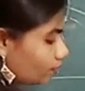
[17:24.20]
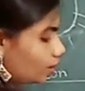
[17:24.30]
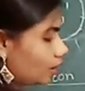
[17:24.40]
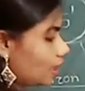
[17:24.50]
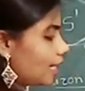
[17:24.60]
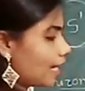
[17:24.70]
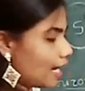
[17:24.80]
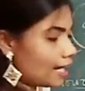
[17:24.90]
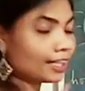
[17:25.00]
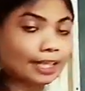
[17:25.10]
And
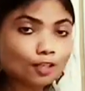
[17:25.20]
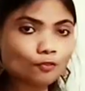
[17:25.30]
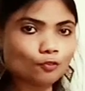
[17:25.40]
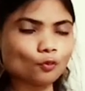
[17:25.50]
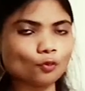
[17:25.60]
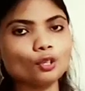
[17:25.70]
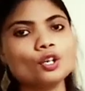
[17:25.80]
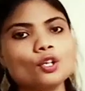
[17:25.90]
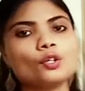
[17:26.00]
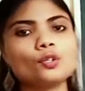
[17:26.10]
therefore,
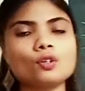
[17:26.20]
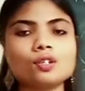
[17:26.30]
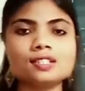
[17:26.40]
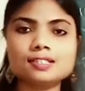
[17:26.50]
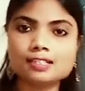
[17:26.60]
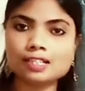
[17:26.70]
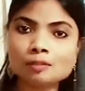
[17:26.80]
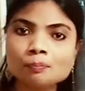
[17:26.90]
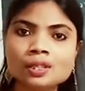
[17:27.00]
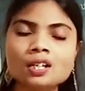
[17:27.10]
your sun
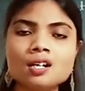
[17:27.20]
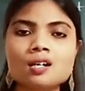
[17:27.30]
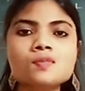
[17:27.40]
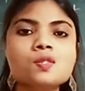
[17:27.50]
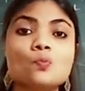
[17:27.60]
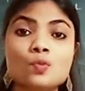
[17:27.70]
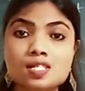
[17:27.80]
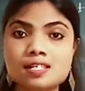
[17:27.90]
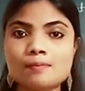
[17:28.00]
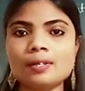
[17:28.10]
becomes
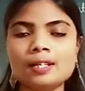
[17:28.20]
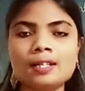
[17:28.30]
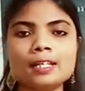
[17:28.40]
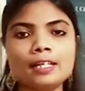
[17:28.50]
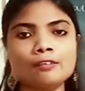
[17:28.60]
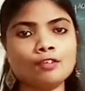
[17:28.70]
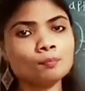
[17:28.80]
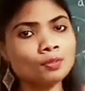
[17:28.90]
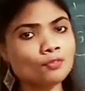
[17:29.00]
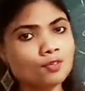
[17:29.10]
visible even
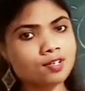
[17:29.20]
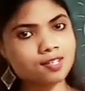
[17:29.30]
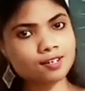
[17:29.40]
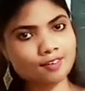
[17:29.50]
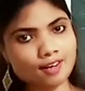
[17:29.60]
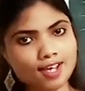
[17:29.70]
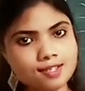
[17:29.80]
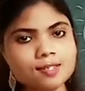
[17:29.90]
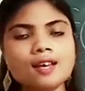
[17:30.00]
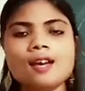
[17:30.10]
before sunrise
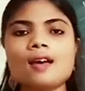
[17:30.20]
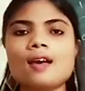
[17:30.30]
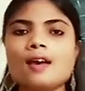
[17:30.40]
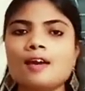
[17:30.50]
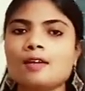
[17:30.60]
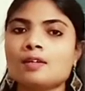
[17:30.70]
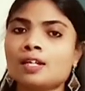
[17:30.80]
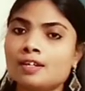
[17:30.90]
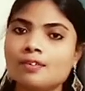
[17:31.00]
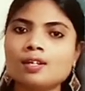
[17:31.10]
and
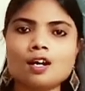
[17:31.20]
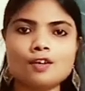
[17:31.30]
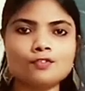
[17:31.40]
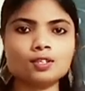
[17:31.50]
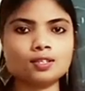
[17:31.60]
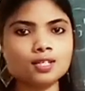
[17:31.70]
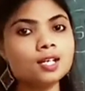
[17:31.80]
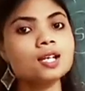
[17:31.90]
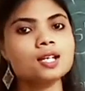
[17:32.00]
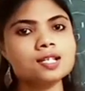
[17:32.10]
even after the
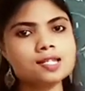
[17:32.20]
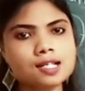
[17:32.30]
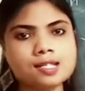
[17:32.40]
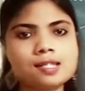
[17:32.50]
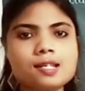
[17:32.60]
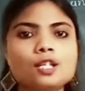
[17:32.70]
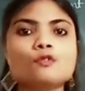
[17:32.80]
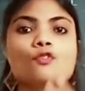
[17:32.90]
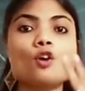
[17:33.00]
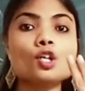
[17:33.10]
sunset
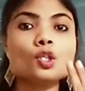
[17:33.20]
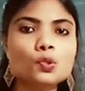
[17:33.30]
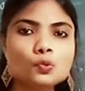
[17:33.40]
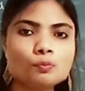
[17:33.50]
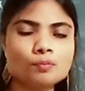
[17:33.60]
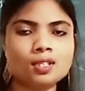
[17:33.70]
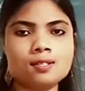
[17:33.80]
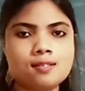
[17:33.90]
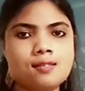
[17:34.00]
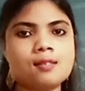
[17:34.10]
for 2 minutes.